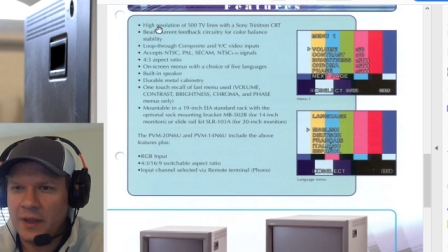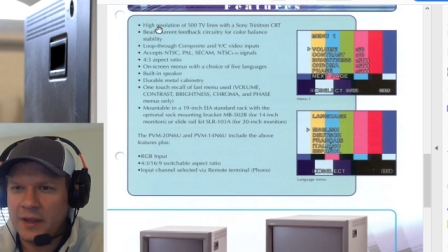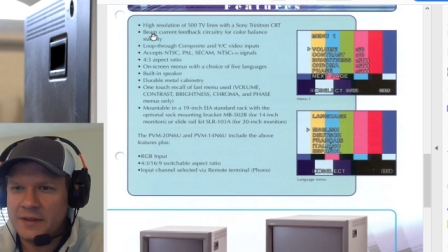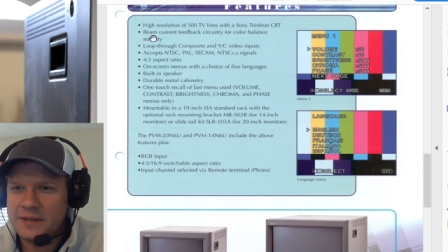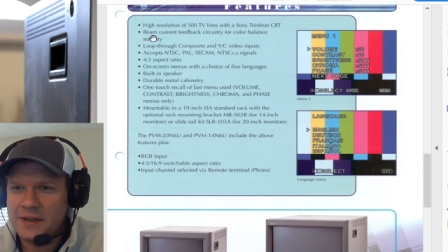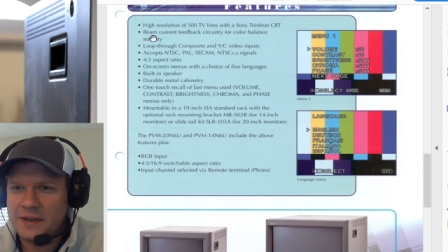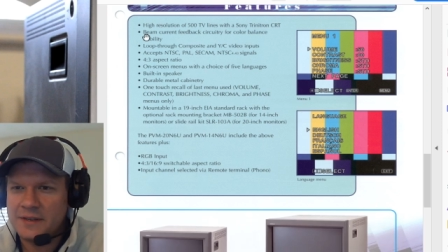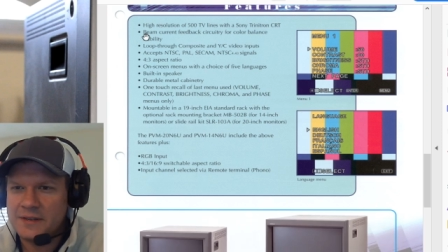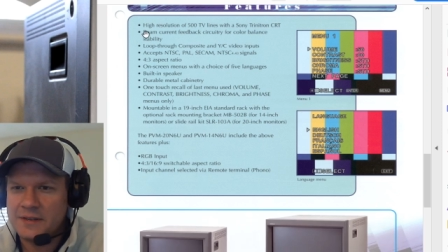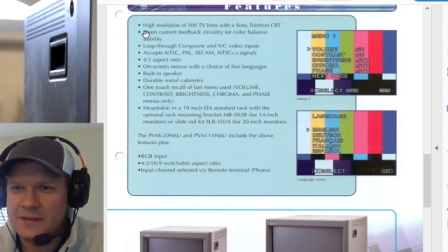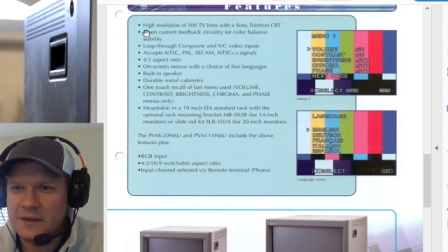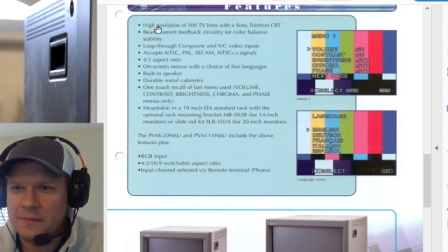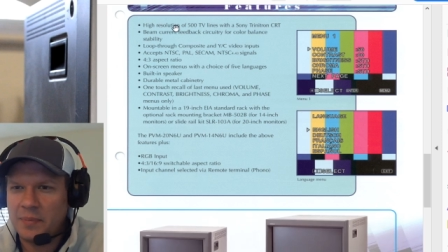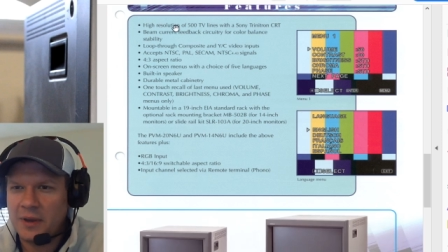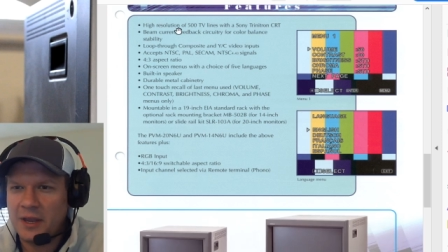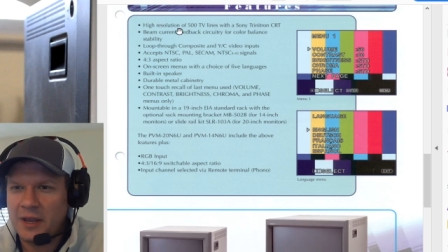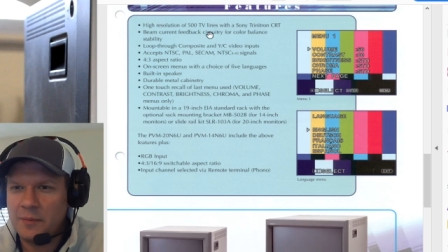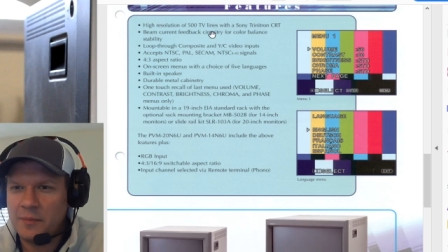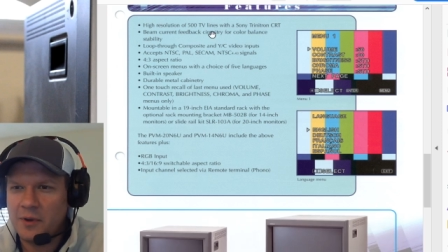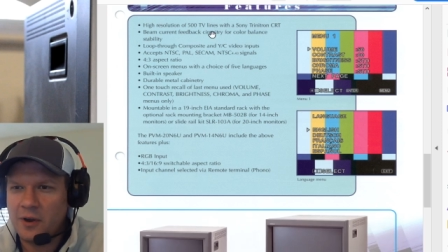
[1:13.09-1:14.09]
it says it's a
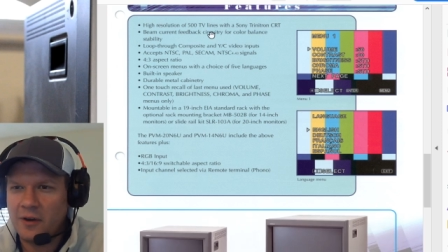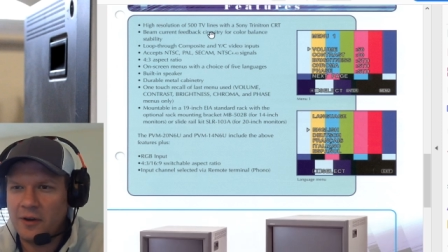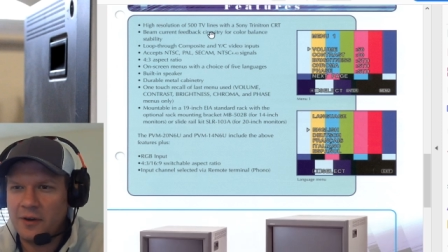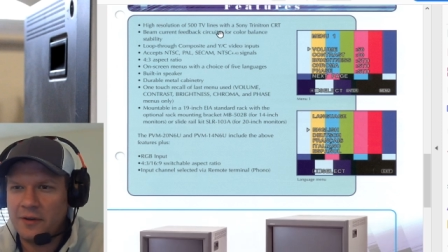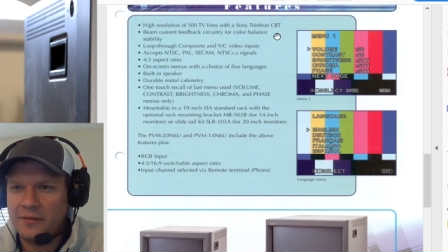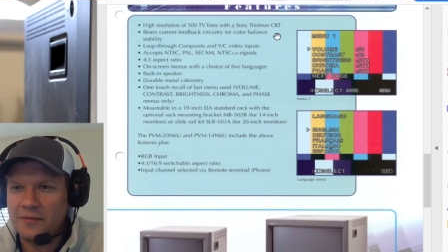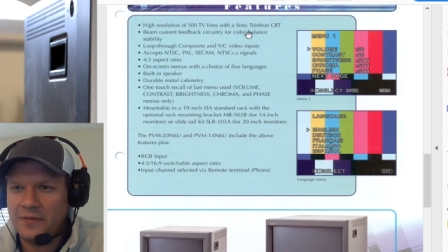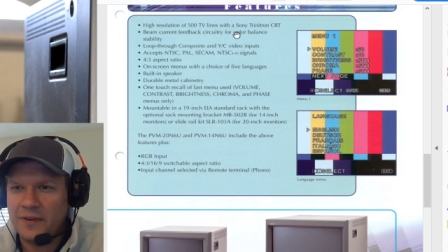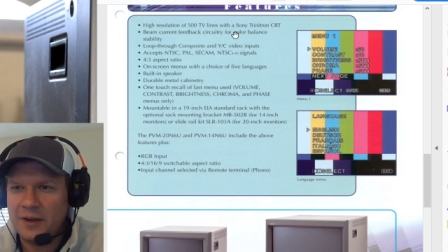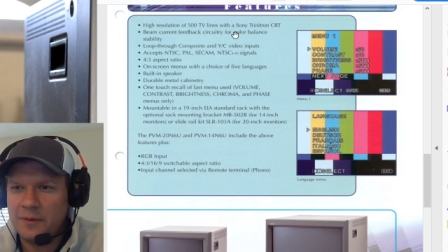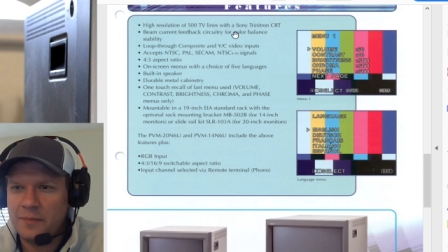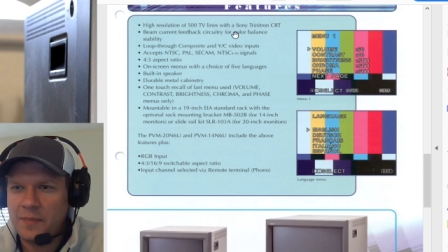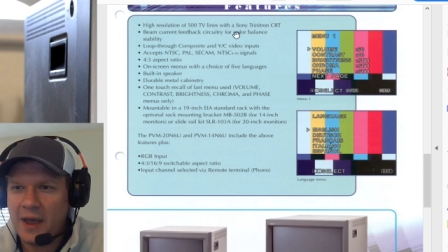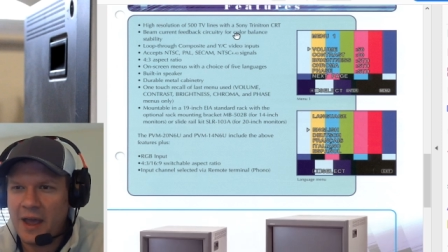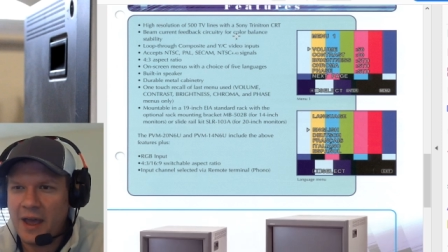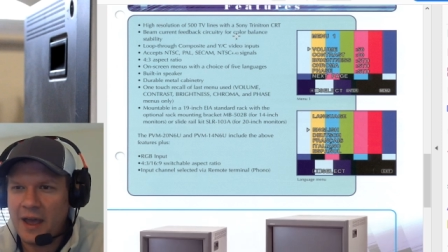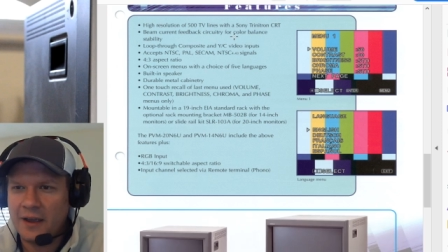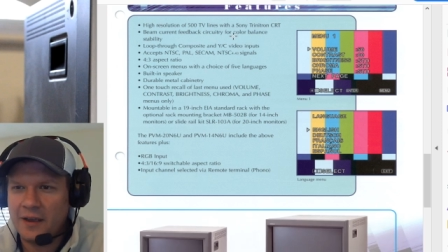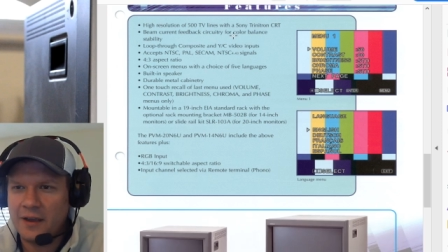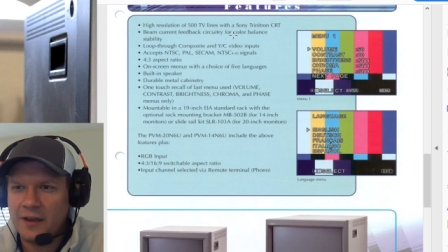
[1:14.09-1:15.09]
beam current
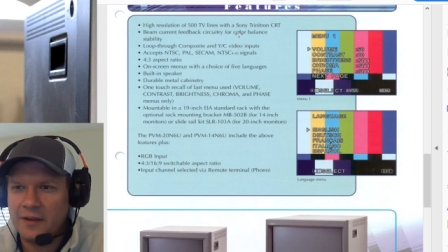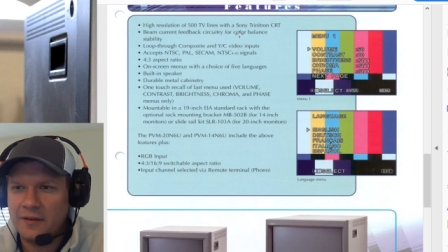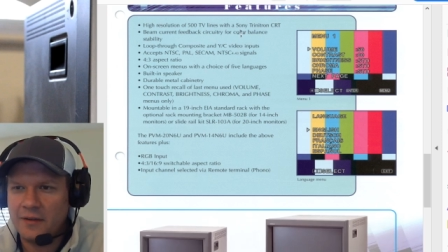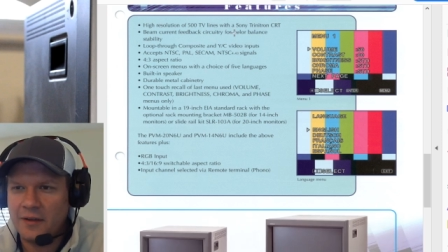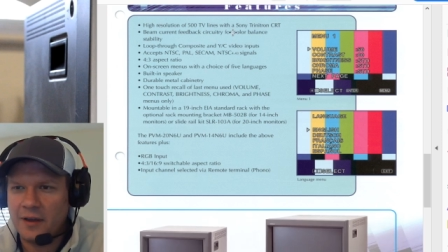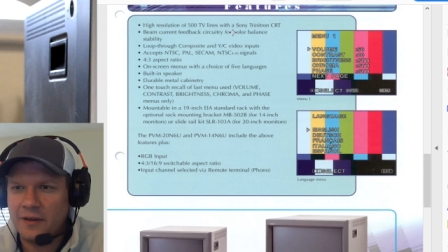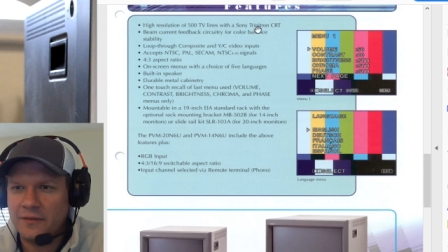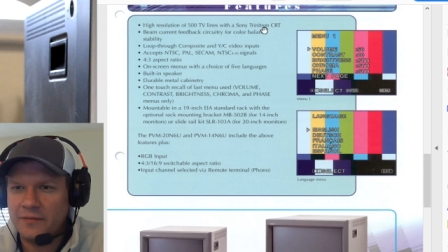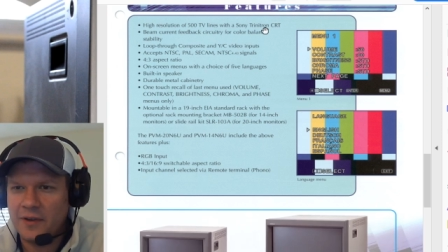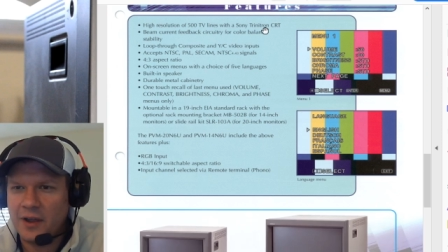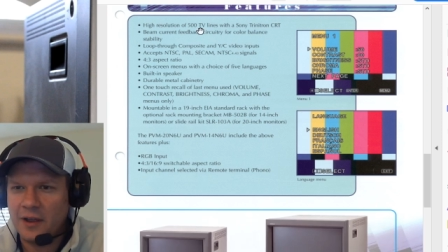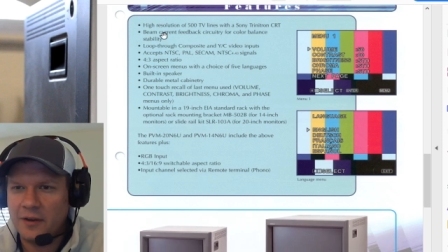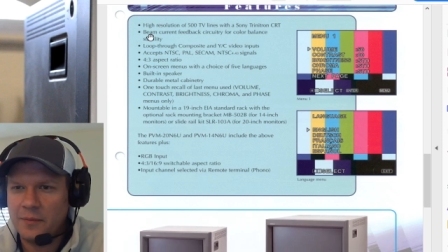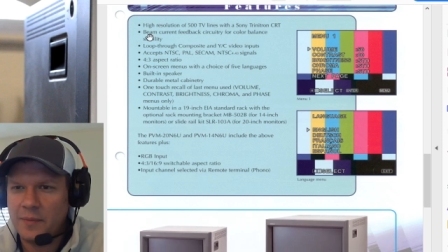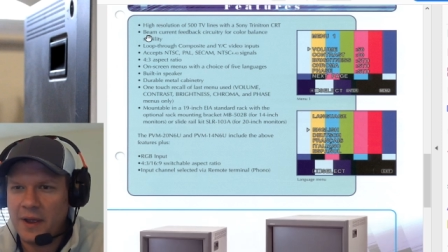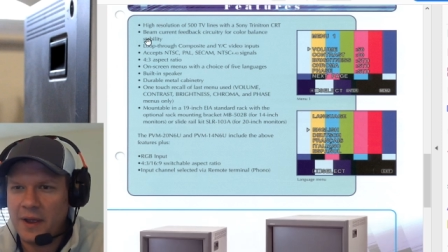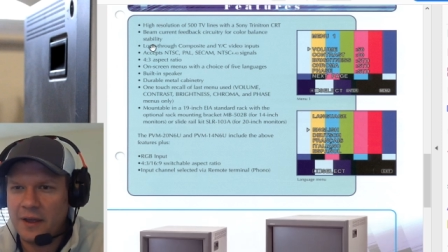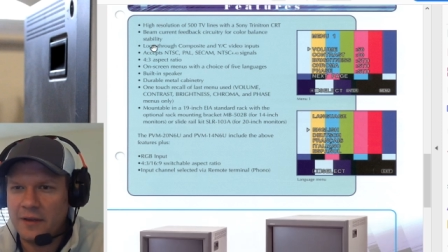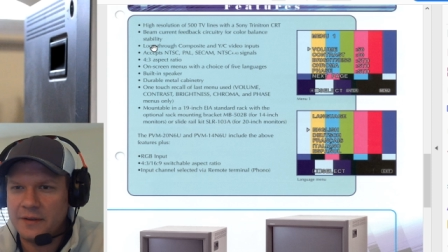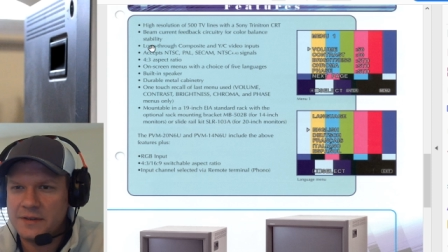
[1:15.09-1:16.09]
feedback of color
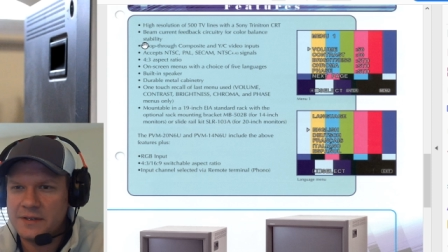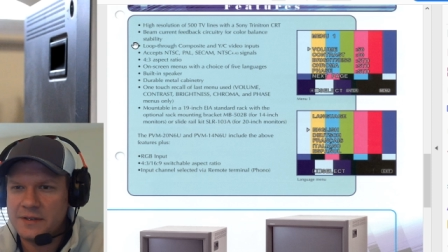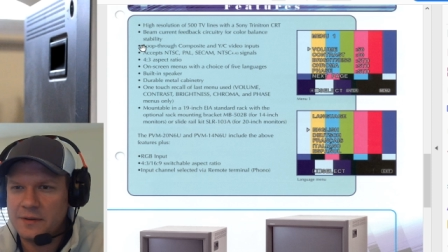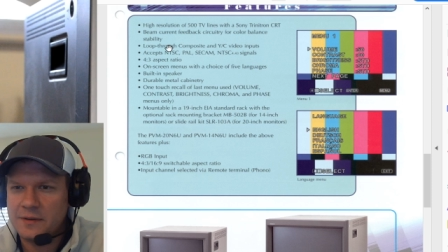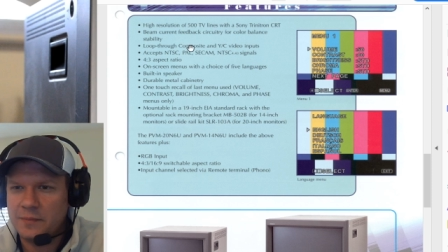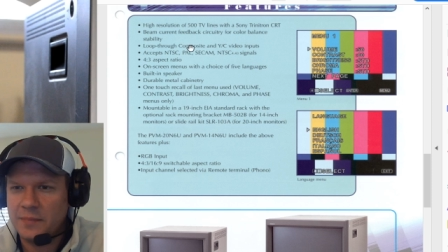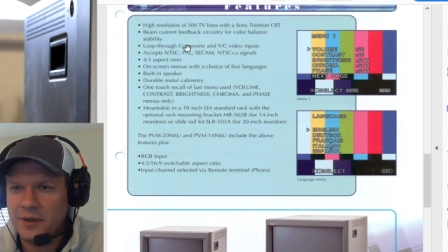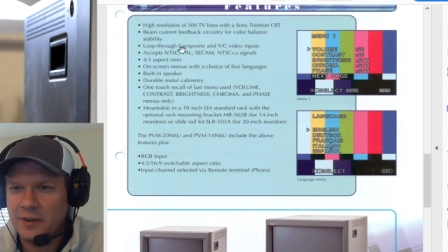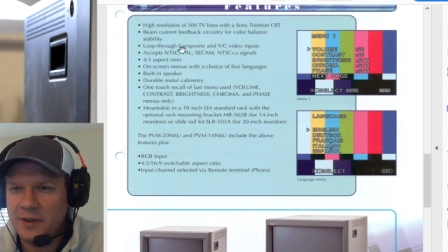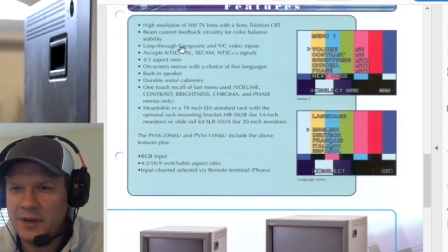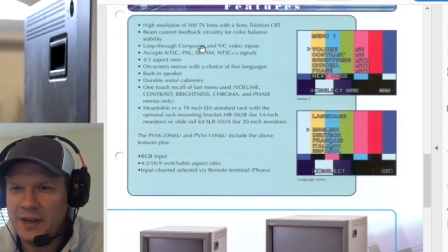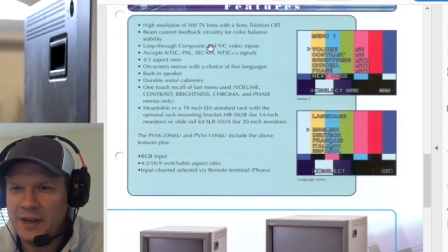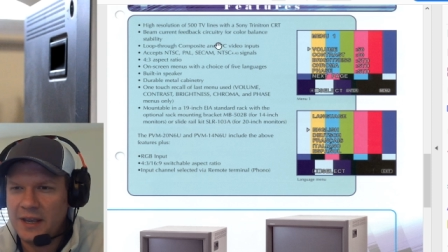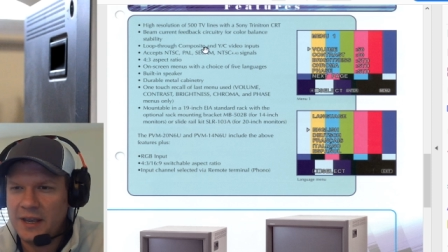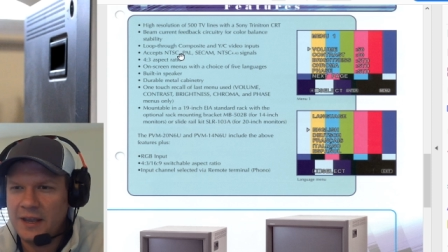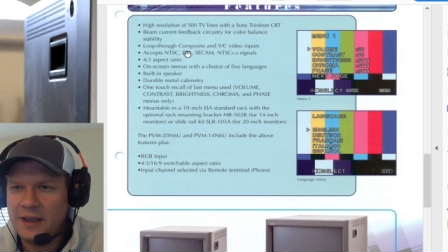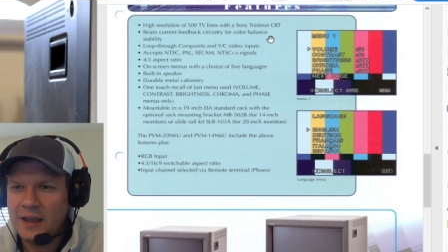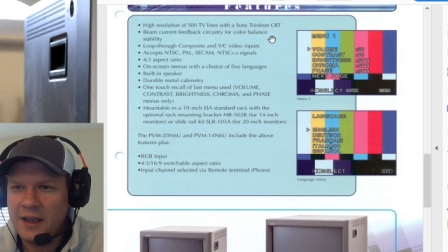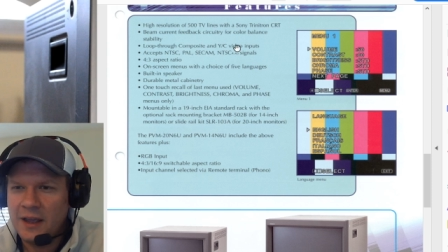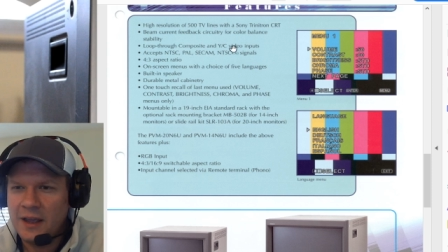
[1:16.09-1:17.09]
balance
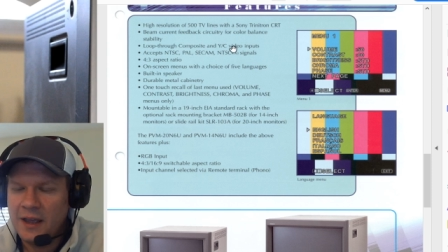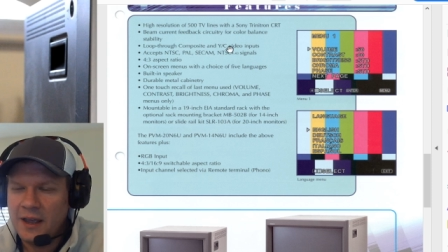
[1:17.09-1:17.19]
stability.